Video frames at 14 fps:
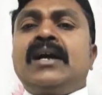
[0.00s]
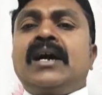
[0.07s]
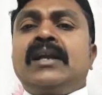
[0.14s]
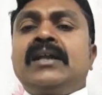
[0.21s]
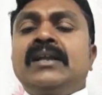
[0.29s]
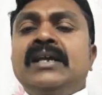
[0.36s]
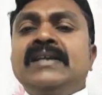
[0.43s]

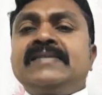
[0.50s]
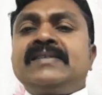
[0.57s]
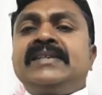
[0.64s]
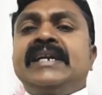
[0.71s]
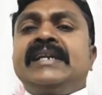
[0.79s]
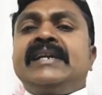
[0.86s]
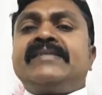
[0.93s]
analyze the
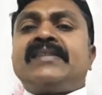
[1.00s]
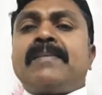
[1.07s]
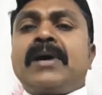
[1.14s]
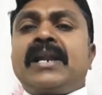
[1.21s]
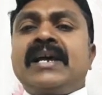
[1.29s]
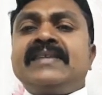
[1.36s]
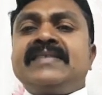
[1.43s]
data,
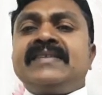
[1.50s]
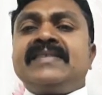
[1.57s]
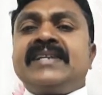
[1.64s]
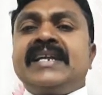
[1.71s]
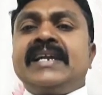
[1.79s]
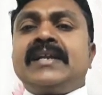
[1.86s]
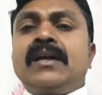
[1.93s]
summarizing the
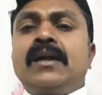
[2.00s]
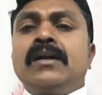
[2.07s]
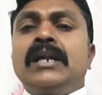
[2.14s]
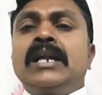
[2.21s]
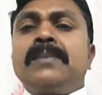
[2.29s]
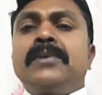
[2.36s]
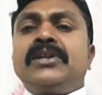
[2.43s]
data and
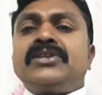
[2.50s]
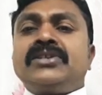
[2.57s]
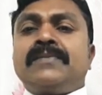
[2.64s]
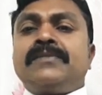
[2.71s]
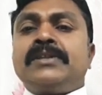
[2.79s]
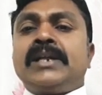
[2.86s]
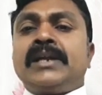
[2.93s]
interpretation
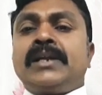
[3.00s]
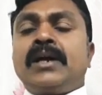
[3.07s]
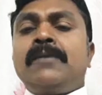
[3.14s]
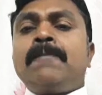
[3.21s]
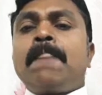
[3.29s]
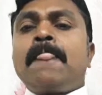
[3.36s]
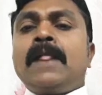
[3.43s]
of the
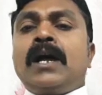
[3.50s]
data.